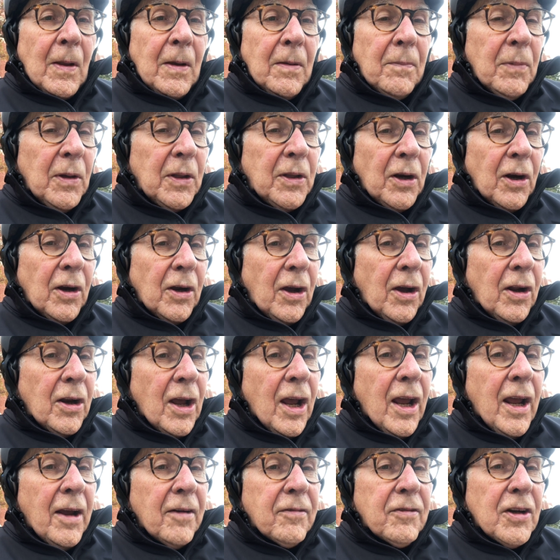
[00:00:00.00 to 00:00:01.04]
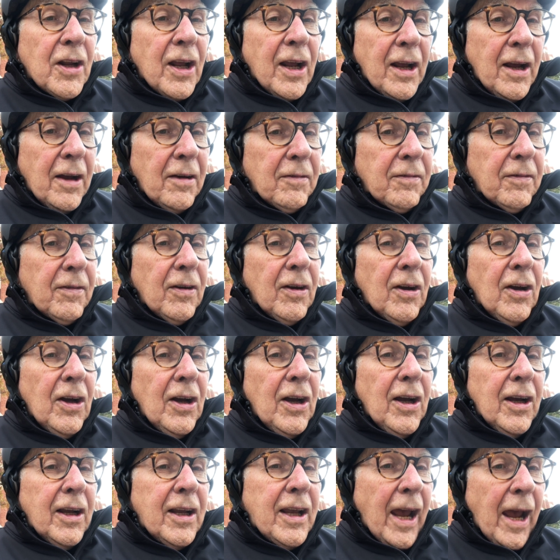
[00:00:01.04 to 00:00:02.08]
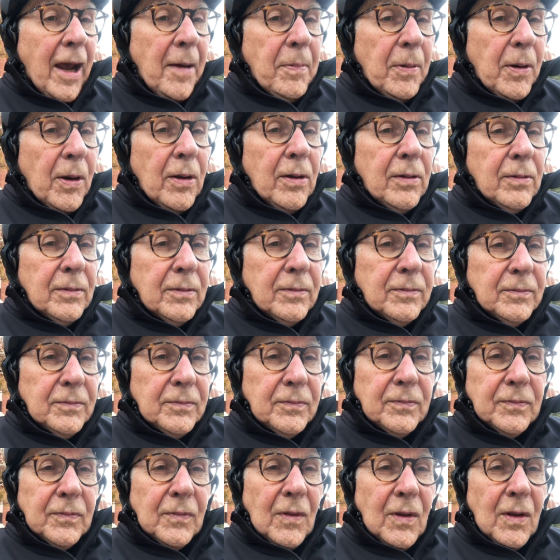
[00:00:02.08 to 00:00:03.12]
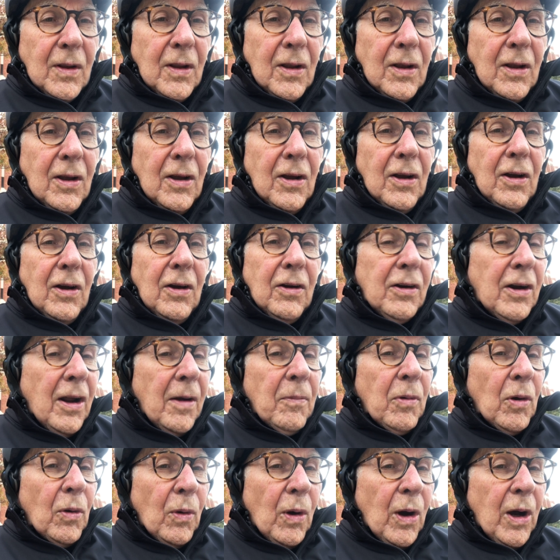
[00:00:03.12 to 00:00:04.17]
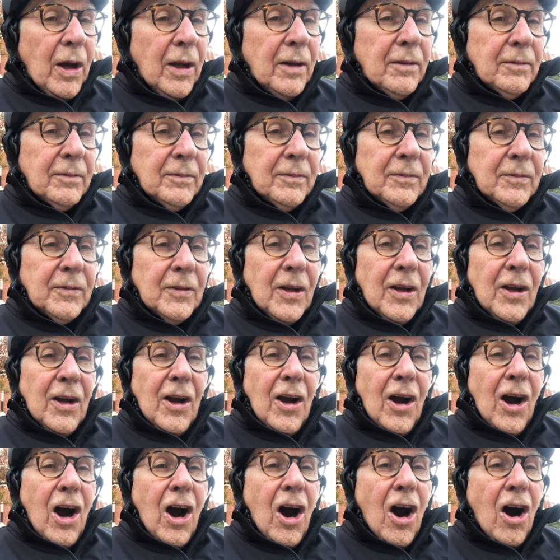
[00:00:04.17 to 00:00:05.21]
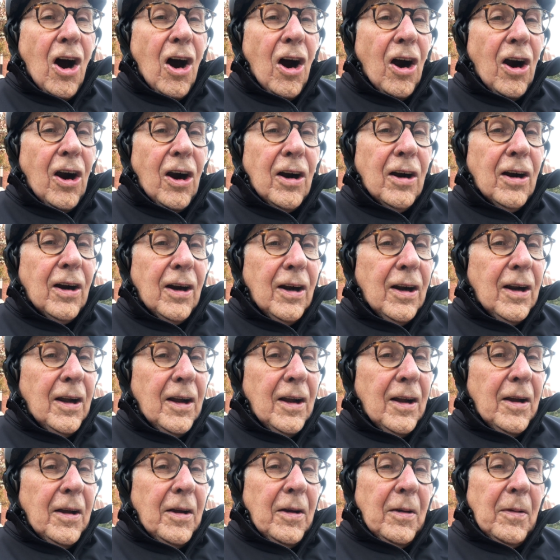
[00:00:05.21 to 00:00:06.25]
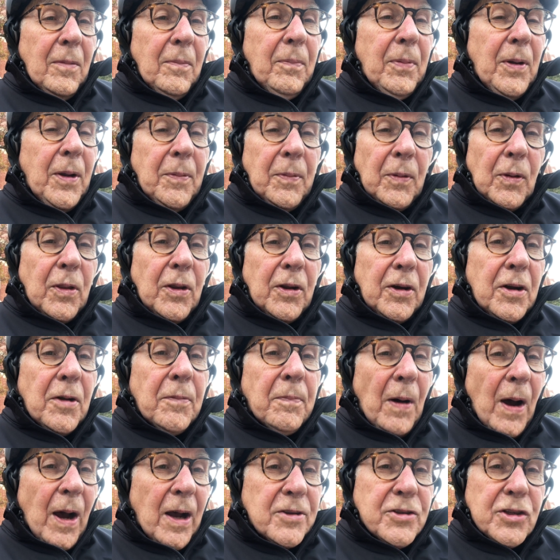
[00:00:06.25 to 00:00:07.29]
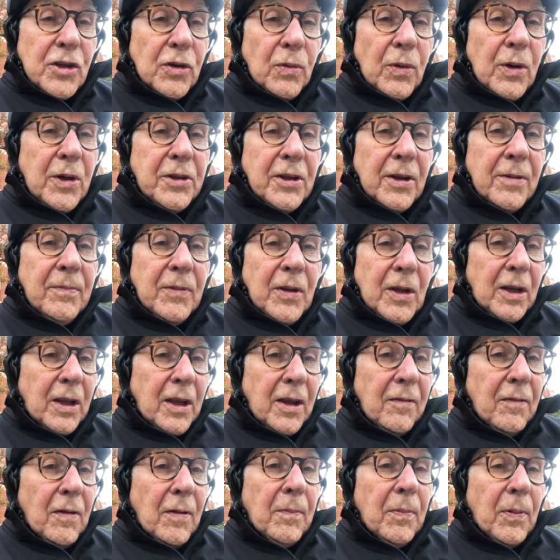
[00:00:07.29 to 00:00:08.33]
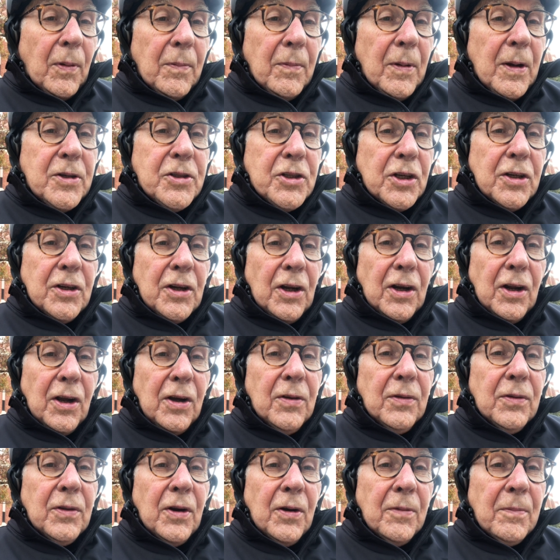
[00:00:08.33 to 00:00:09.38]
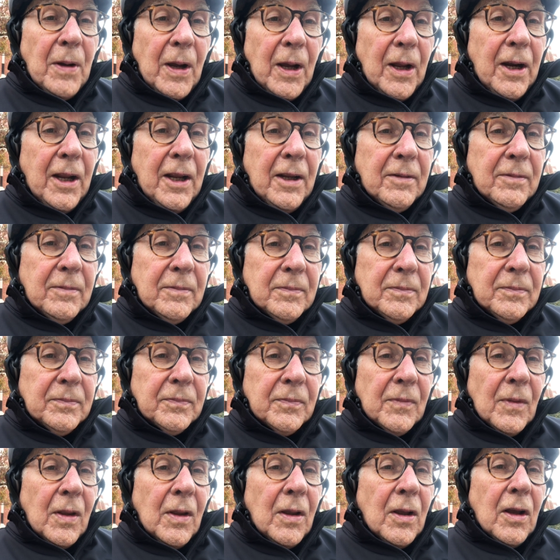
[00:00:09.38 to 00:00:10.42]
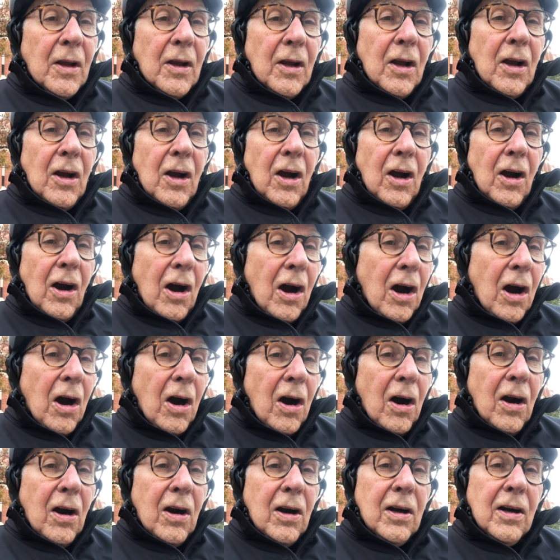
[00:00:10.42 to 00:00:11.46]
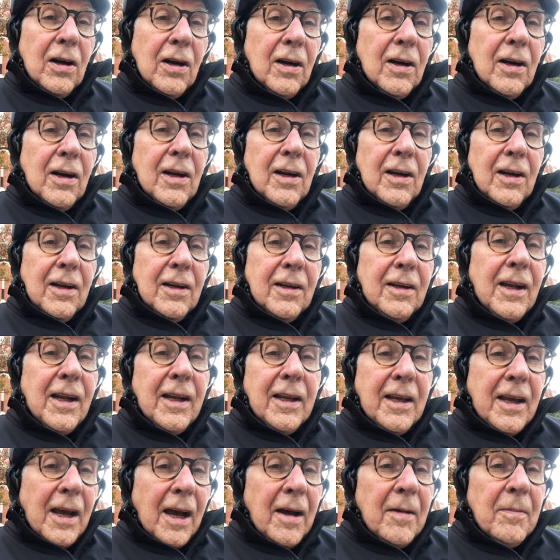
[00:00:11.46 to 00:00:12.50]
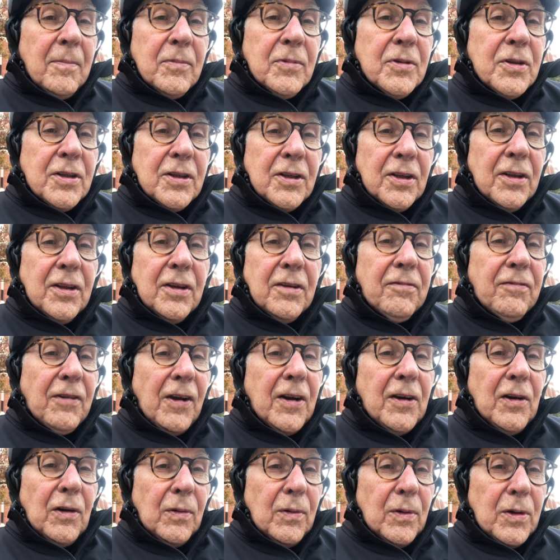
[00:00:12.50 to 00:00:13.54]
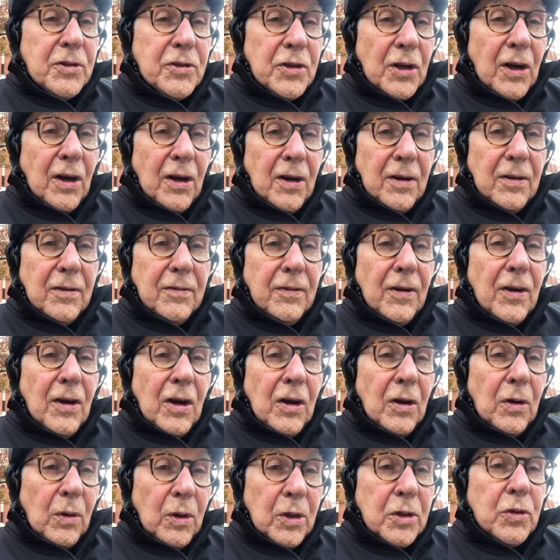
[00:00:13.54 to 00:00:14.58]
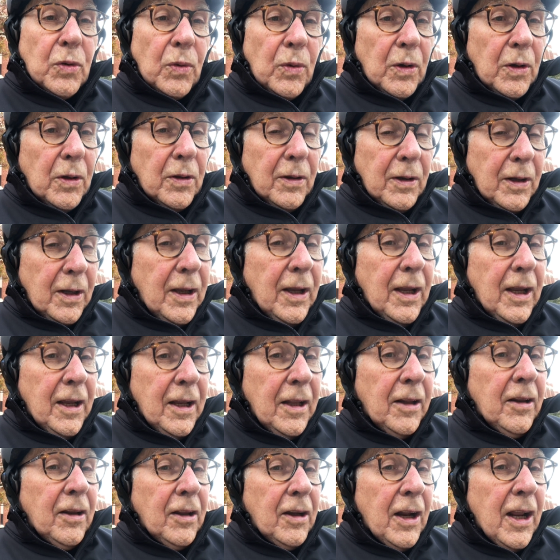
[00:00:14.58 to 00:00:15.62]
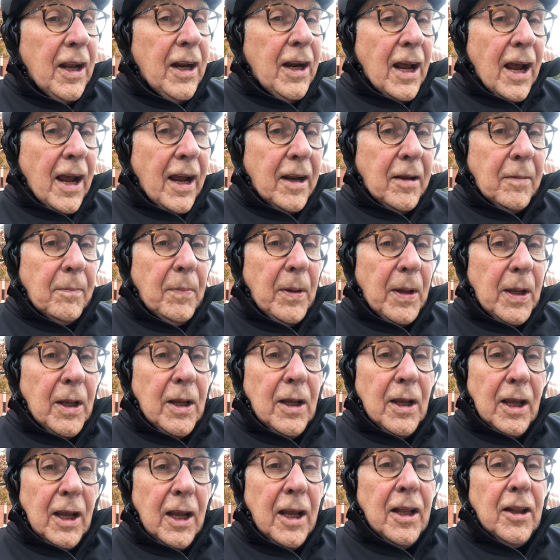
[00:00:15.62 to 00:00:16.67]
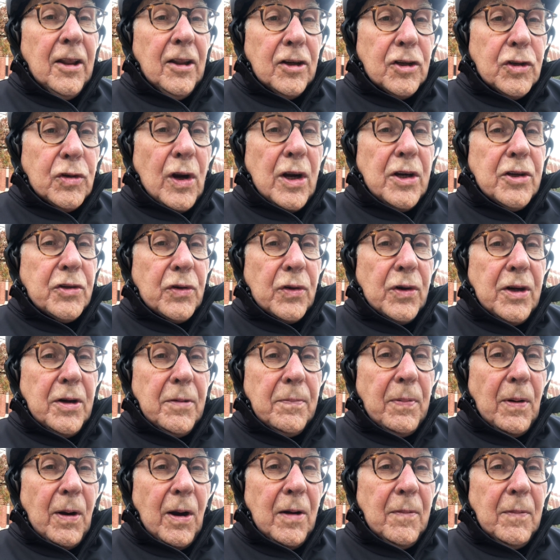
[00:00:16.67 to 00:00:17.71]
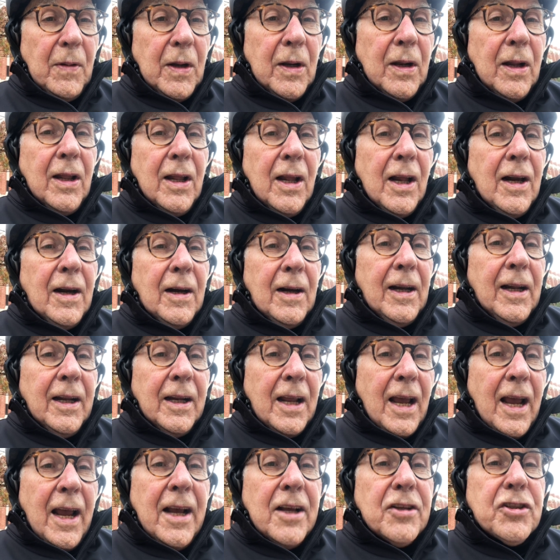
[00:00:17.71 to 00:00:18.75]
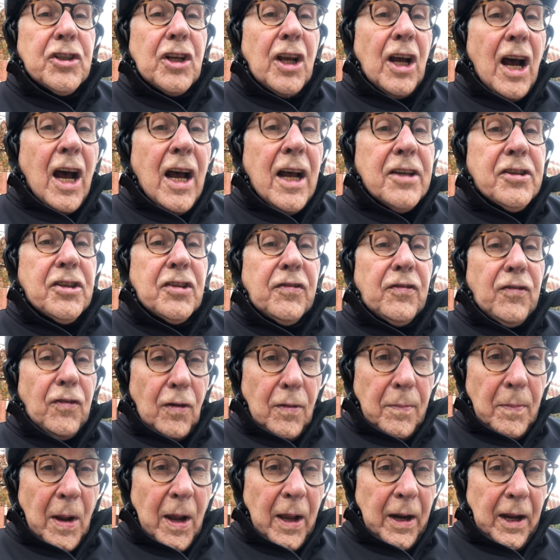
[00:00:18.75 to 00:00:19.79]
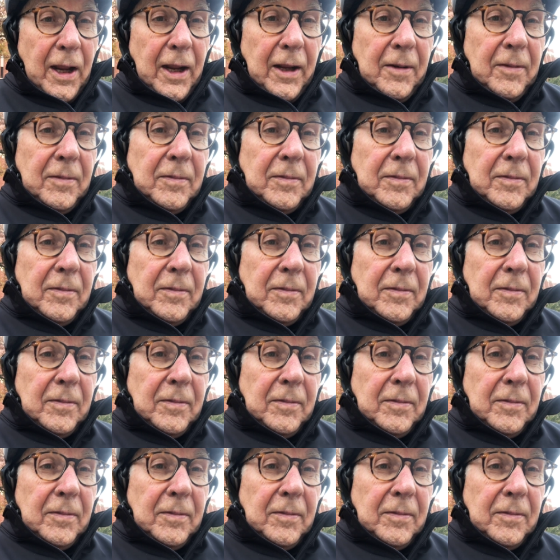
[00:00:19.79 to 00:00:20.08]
but they're going to have capital, number one, or people that deposit with them give them permission to loan their money, or they come to the Federal Reserve, which will, in the NEED Act, be in the Treasury Department and ask us for money.